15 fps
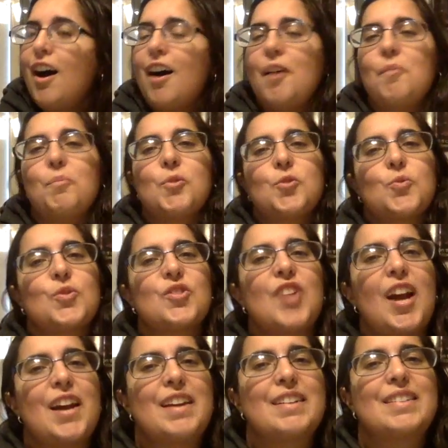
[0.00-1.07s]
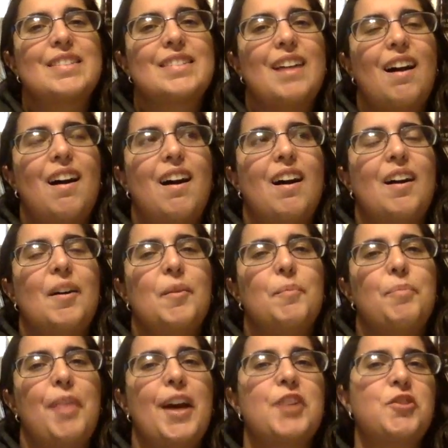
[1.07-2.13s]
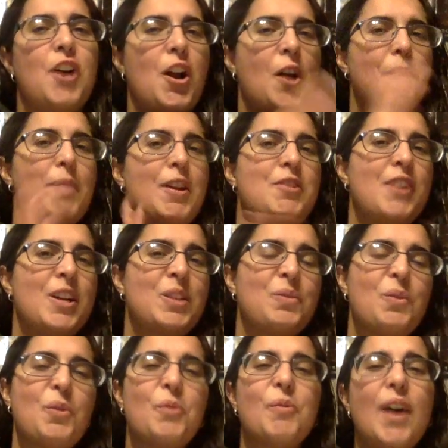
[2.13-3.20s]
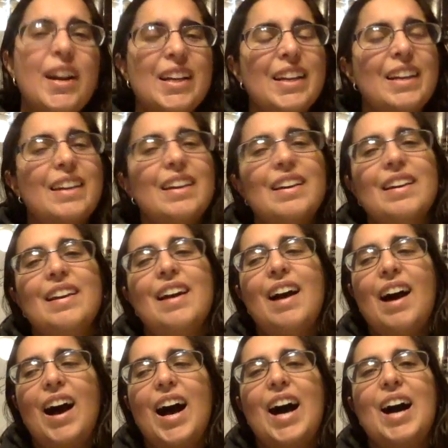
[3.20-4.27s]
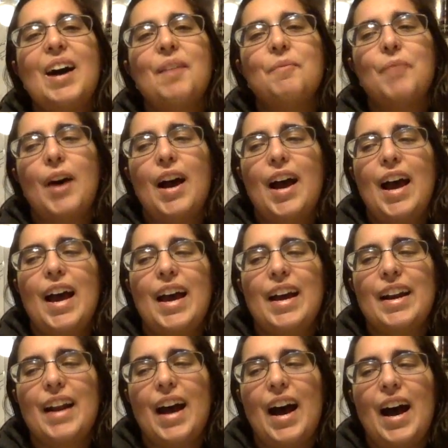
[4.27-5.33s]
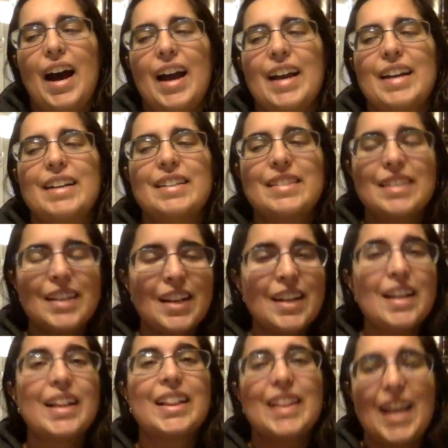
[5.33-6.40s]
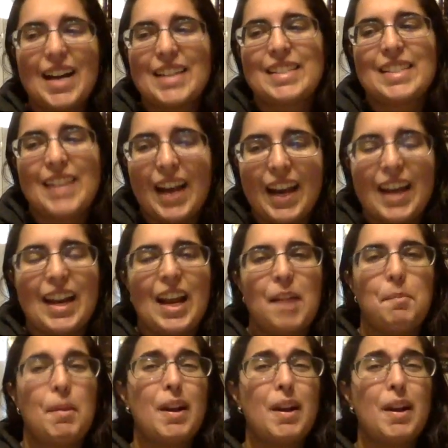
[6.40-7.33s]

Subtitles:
which was nice. I tried on my dress for the wedding. And I did last night. I made